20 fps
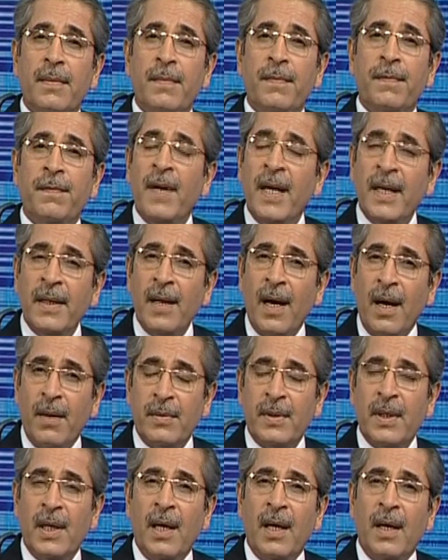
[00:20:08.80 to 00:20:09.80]
find
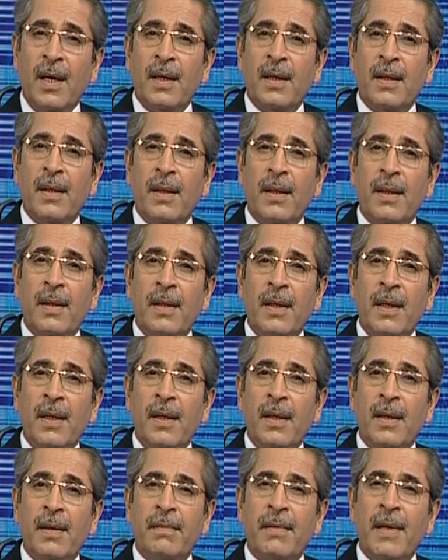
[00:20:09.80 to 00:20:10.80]
out
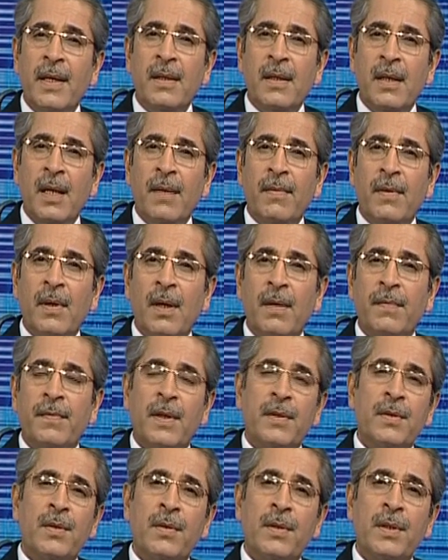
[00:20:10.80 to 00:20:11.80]
the right level of
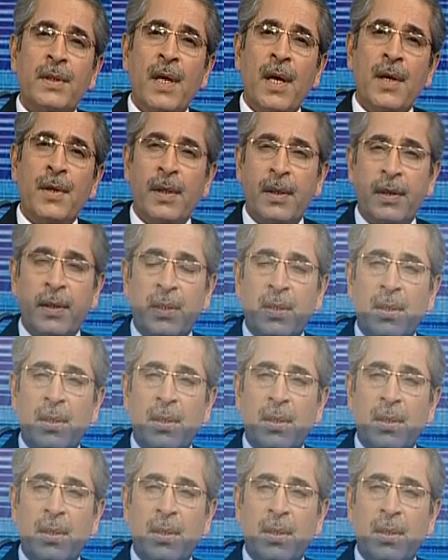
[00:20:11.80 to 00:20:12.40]
associations